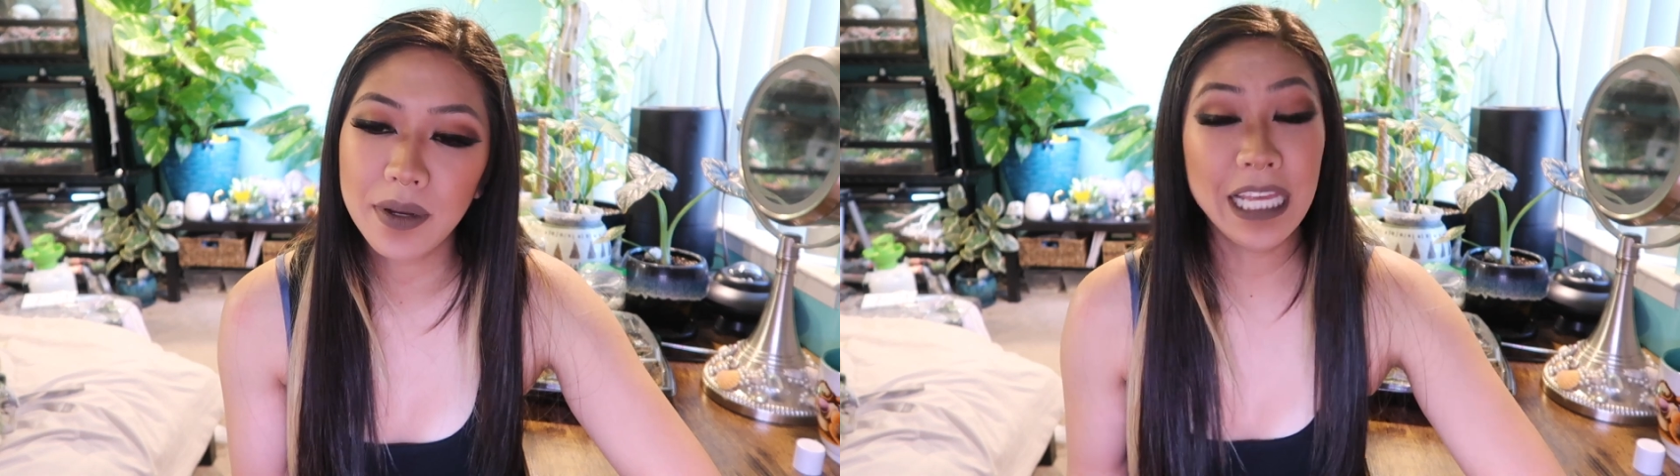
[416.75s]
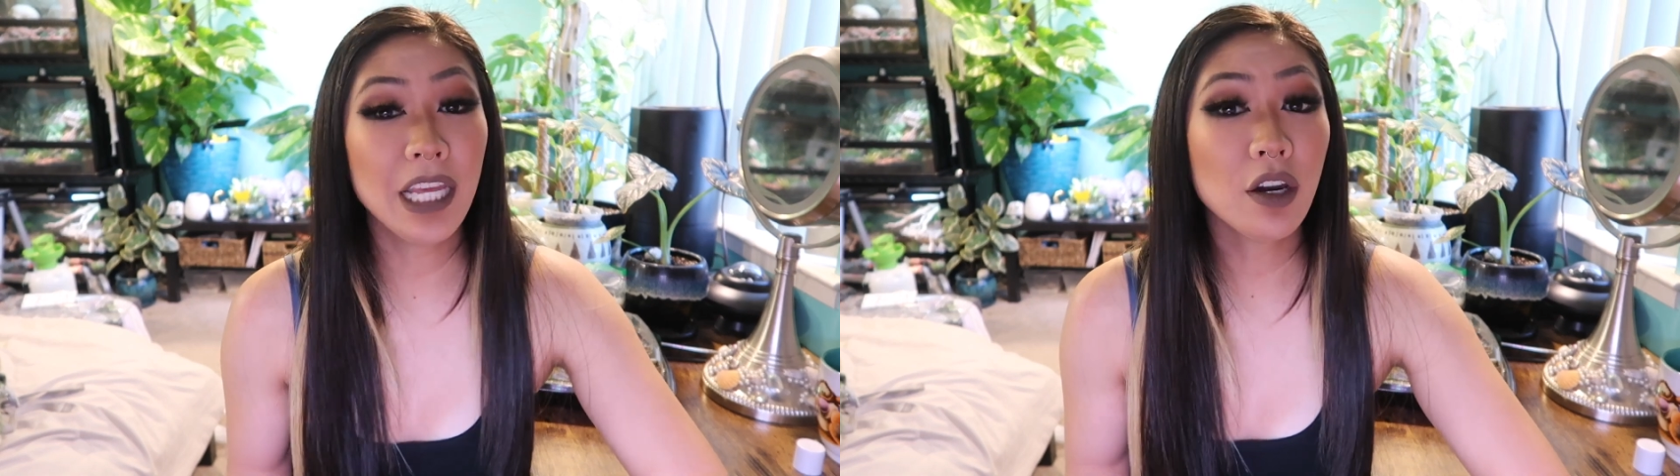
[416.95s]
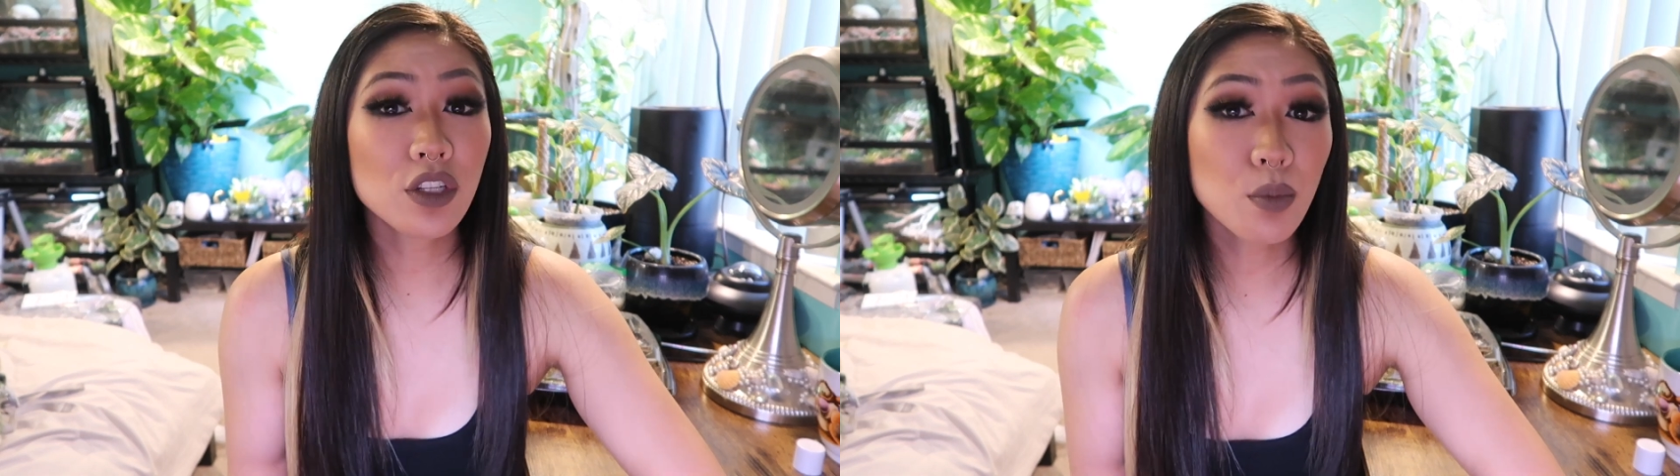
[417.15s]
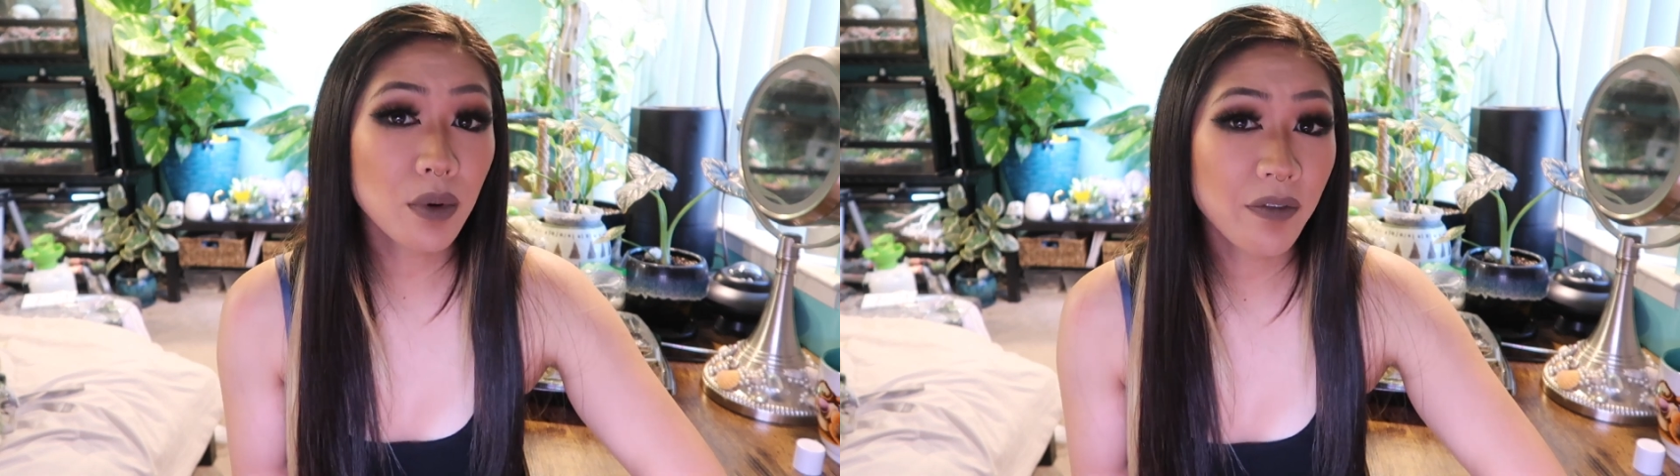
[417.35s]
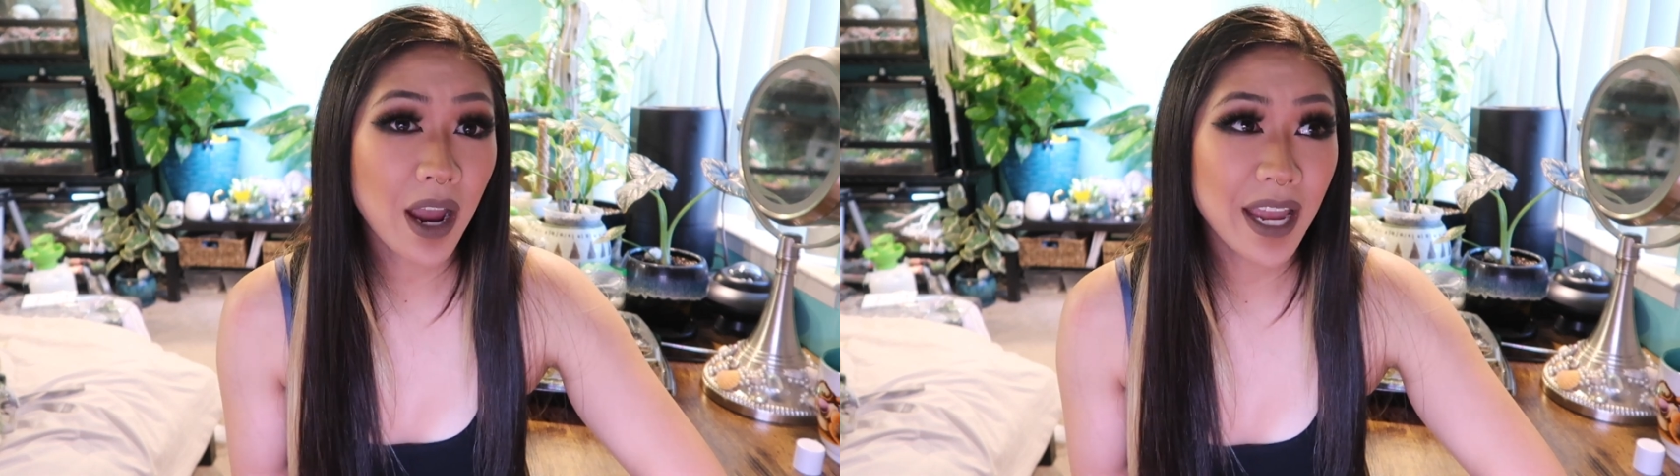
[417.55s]
and they also
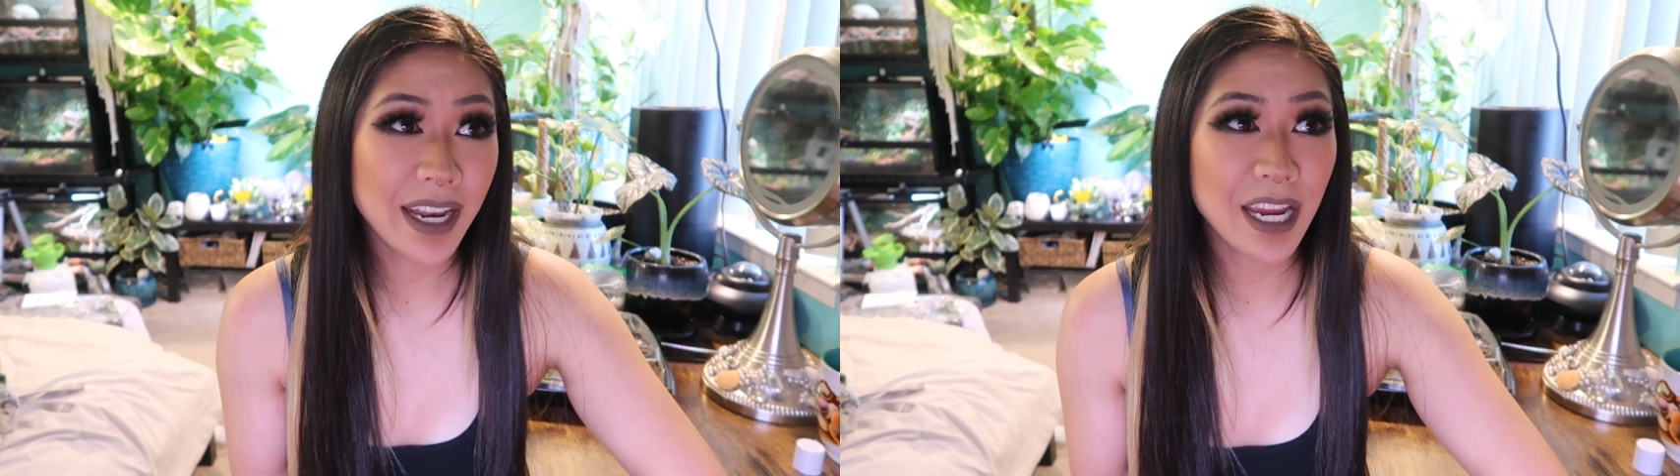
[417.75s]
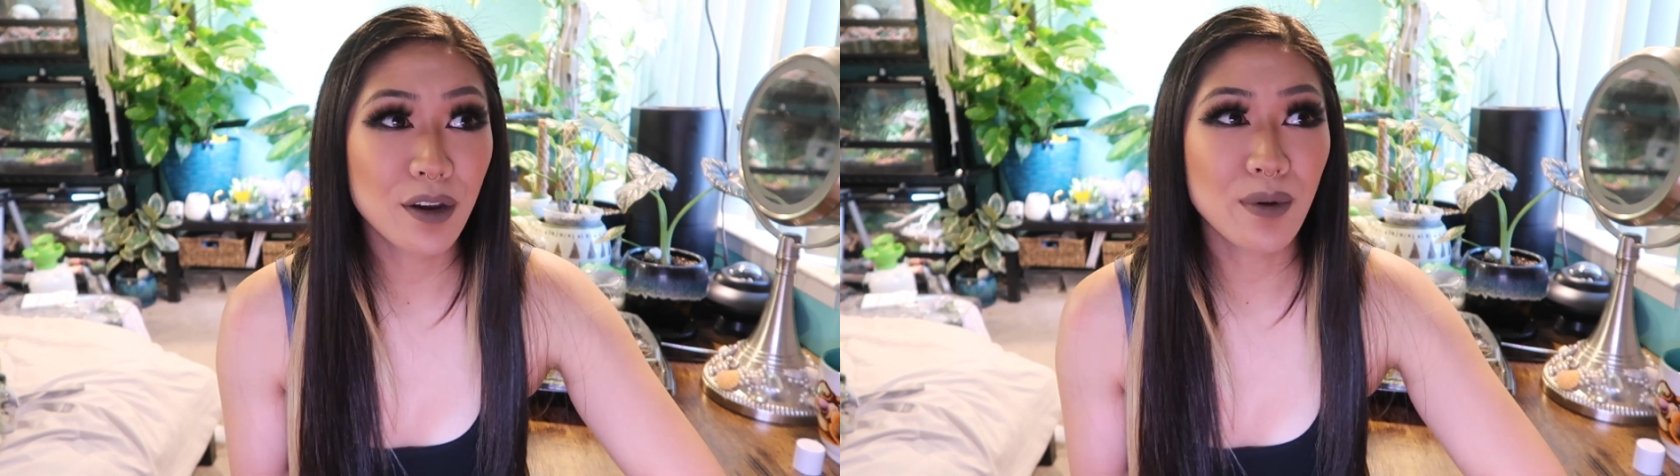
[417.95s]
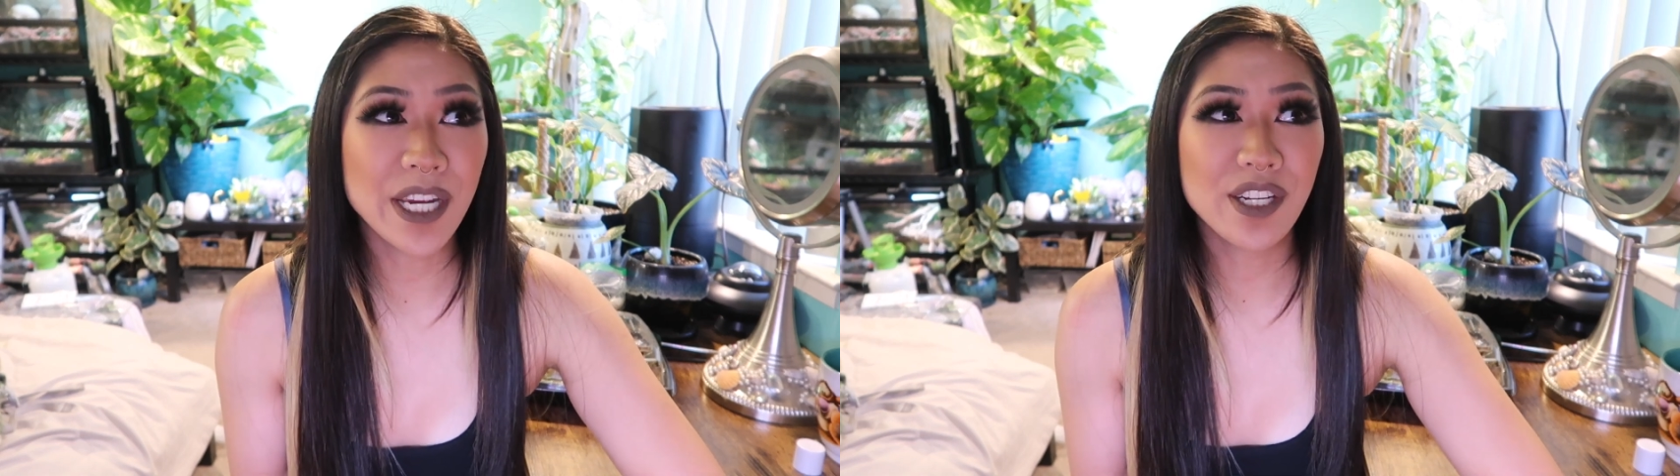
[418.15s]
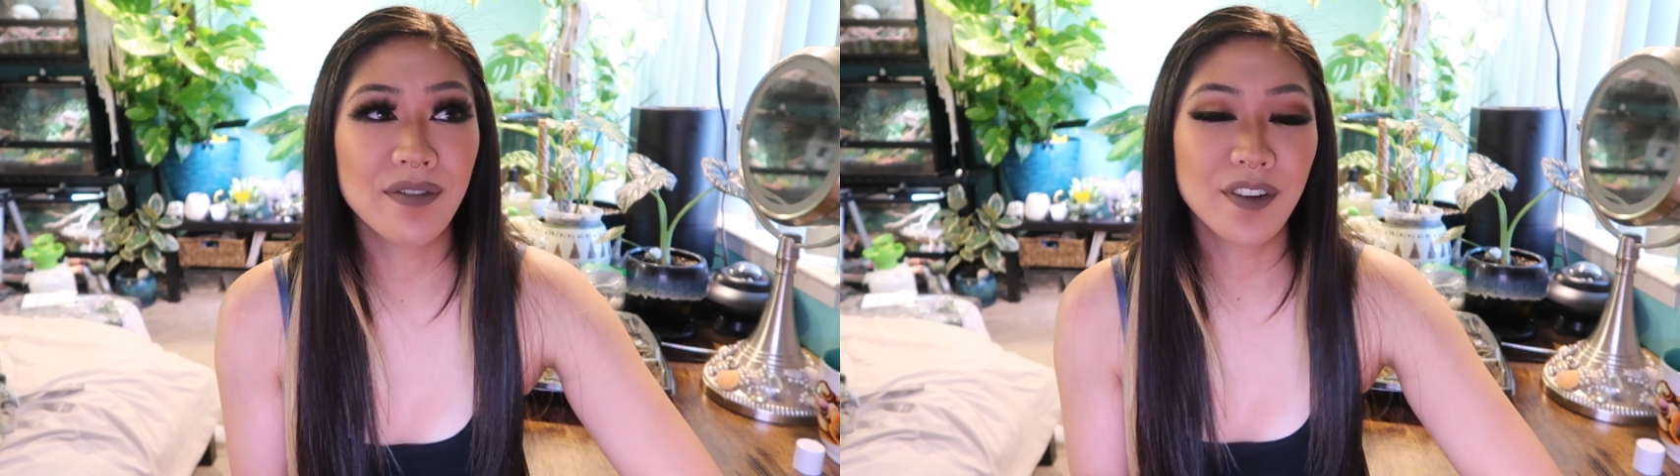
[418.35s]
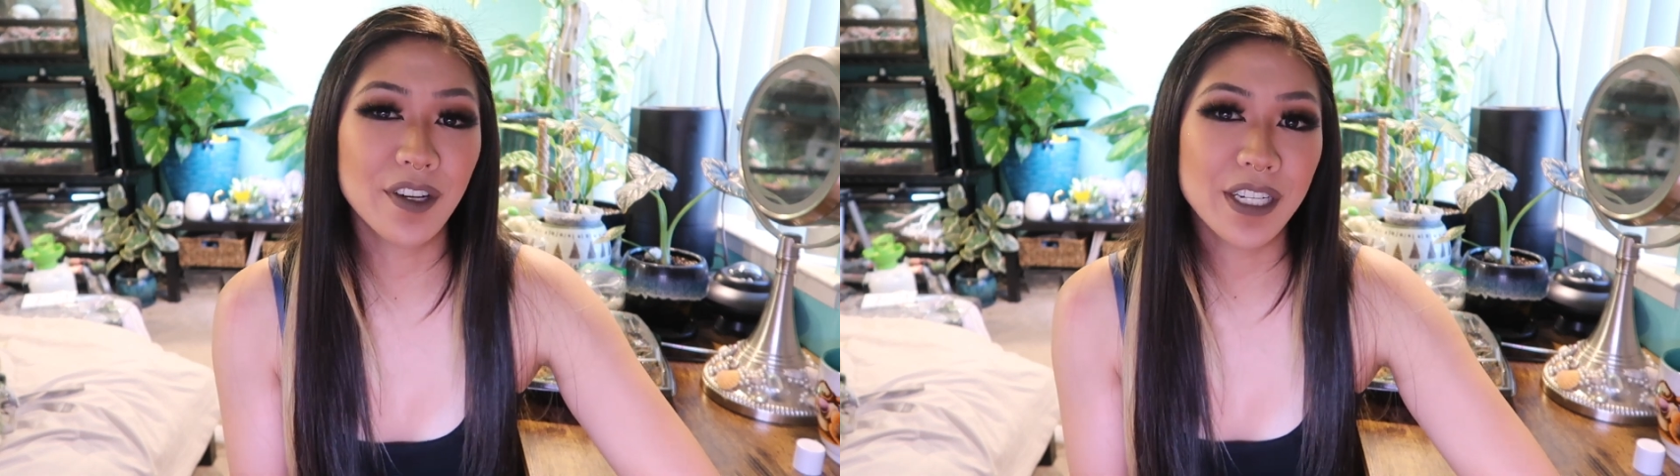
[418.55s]
provide
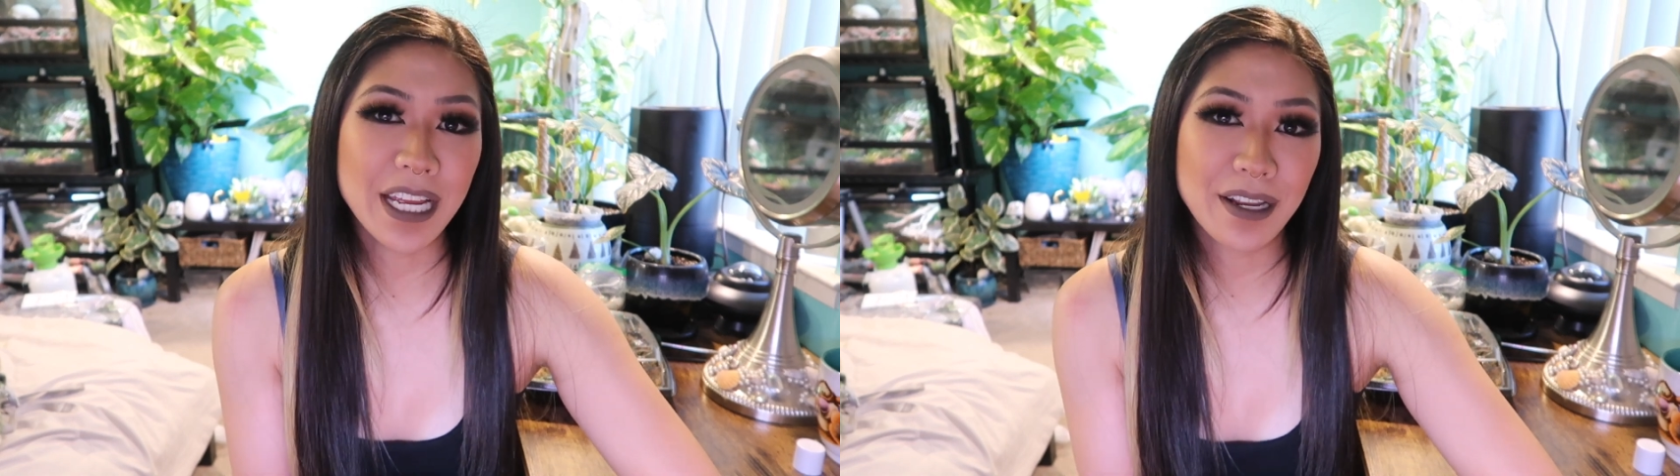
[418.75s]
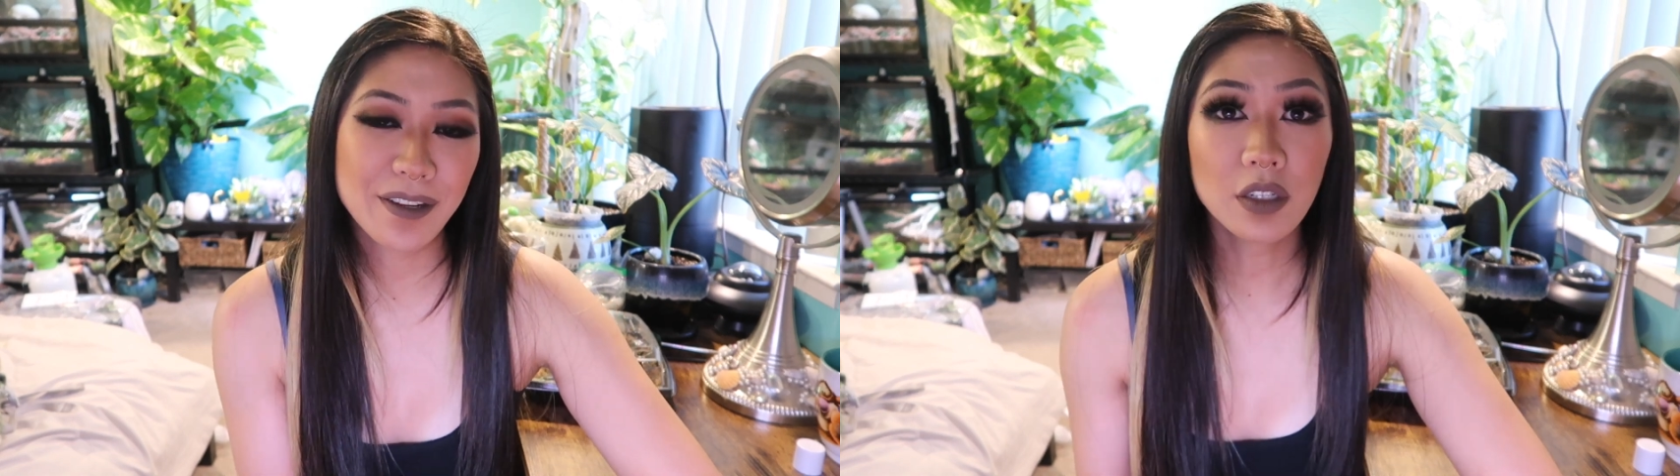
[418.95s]
aeration for your tank.